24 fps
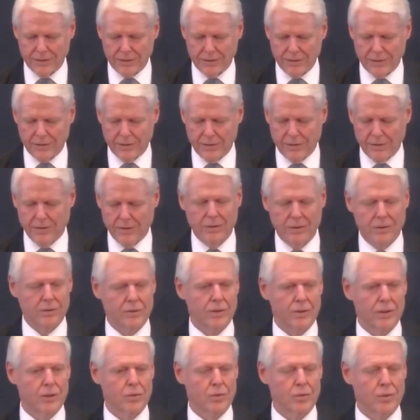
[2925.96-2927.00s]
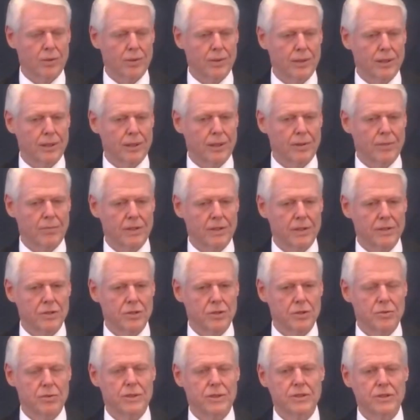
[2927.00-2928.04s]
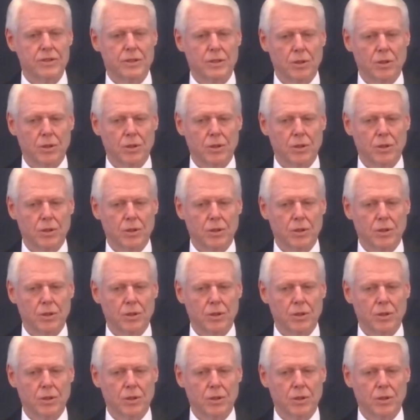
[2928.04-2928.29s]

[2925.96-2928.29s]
The Greek word there means to disclose.